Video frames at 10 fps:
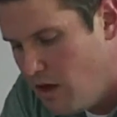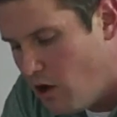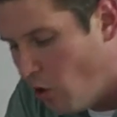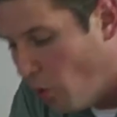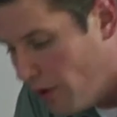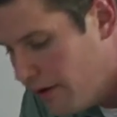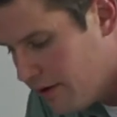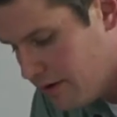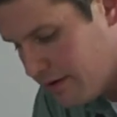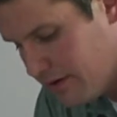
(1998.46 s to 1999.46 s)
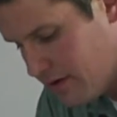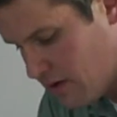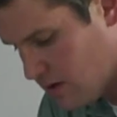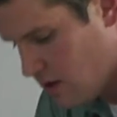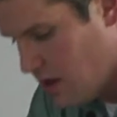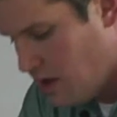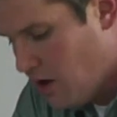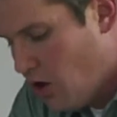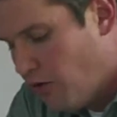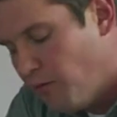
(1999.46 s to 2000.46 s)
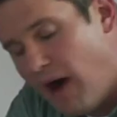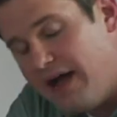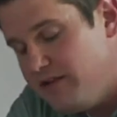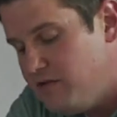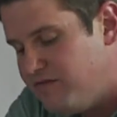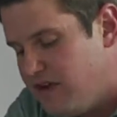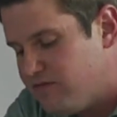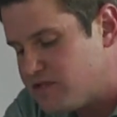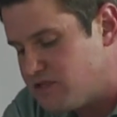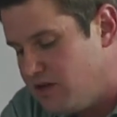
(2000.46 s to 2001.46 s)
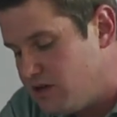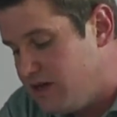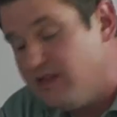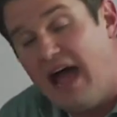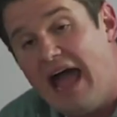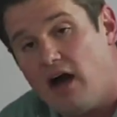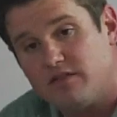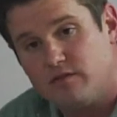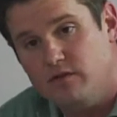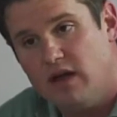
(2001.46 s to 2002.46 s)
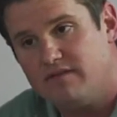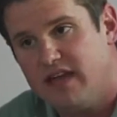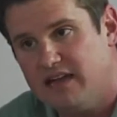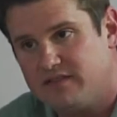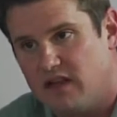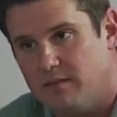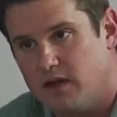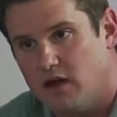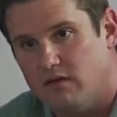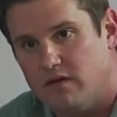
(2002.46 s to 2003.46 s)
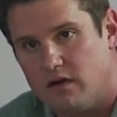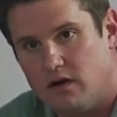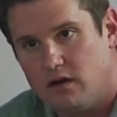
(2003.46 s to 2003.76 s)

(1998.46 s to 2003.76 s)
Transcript: Or, why do you feverishly clean the house when you have guests coming over?